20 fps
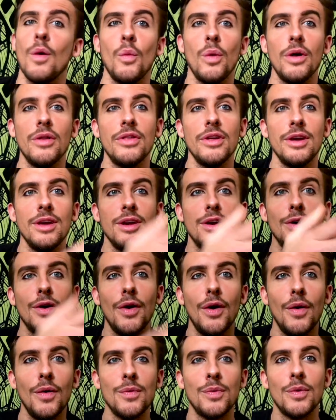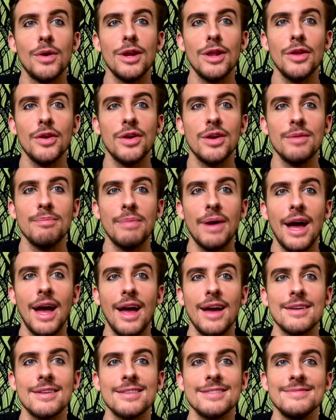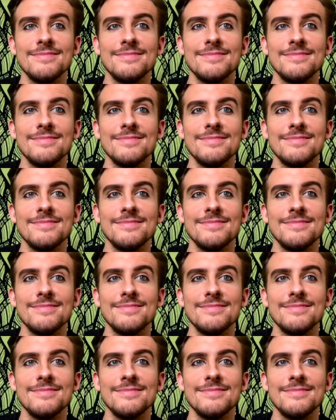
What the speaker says: Well, there you go. We're looking back.